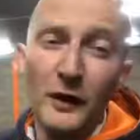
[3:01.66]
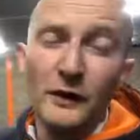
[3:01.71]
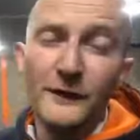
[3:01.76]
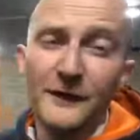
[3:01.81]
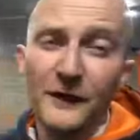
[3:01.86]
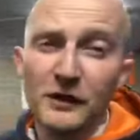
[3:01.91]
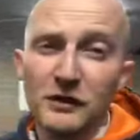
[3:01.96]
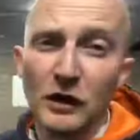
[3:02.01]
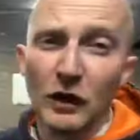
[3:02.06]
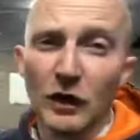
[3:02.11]

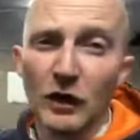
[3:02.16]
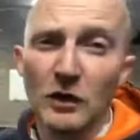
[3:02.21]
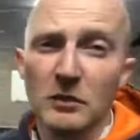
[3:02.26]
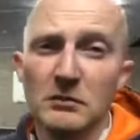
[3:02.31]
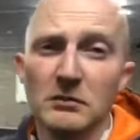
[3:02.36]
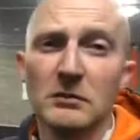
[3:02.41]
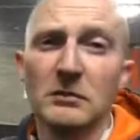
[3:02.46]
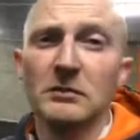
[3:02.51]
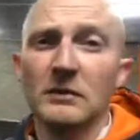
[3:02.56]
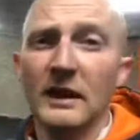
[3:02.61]
for
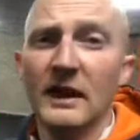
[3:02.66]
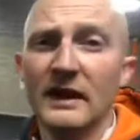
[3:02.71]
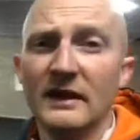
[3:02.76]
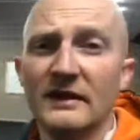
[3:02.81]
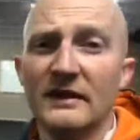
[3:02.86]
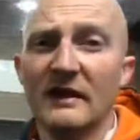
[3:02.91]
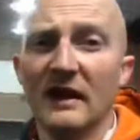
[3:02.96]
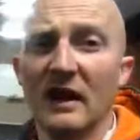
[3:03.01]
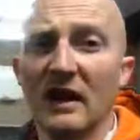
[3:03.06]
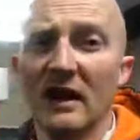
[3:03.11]
thought.
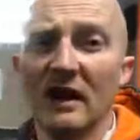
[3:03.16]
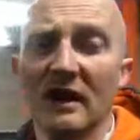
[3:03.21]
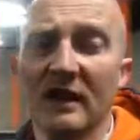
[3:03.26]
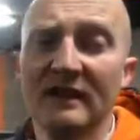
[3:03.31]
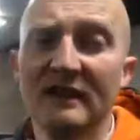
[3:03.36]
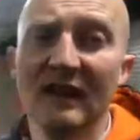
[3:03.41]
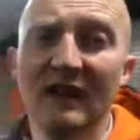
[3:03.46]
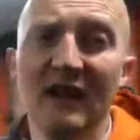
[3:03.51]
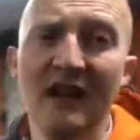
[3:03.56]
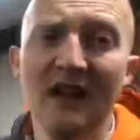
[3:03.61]
It's, a,
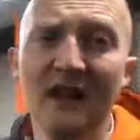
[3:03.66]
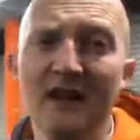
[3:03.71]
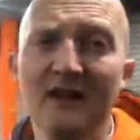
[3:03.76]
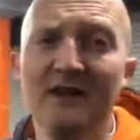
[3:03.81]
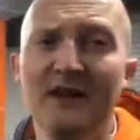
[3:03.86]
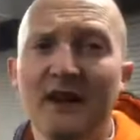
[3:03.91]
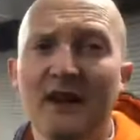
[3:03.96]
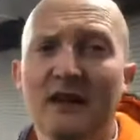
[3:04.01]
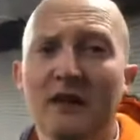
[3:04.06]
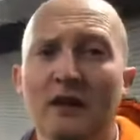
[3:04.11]
it's an
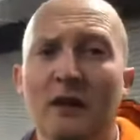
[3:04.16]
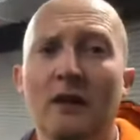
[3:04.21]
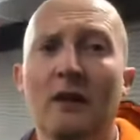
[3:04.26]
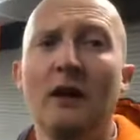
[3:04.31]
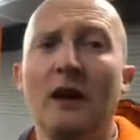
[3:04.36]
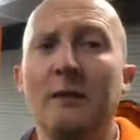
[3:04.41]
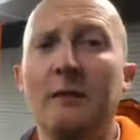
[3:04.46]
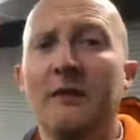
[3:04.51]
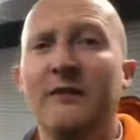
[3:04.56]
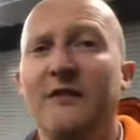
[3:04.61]
evening thought.
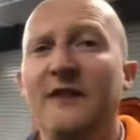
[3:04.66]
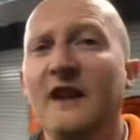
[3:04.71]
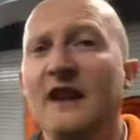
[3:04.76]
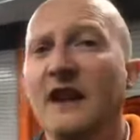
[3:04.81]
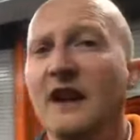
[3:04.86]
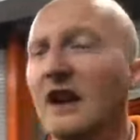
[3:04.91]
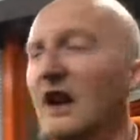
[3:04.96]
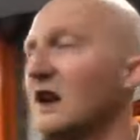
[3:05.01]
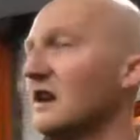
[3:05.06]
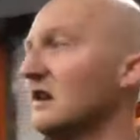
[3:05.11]
I'm
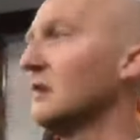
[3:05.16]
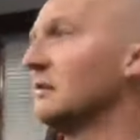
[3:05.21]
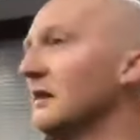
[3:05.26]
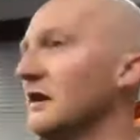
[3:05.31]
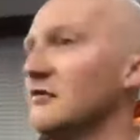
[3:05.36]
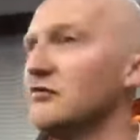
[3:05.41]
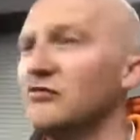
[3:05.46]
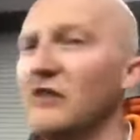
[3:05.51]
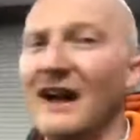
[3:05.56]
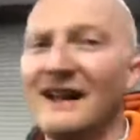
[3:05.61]
feeling a little bit
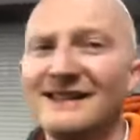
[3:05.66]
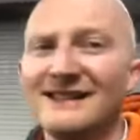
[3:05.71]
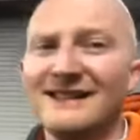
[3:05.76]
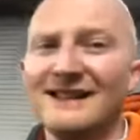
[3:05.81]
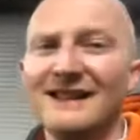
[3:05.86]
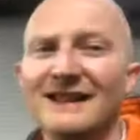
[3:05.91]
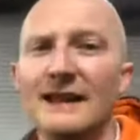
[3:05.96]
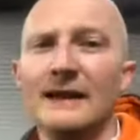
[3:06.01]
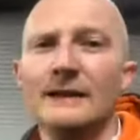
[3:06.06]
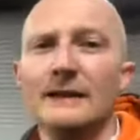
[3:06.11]

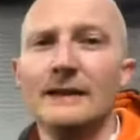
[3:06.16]
ranty.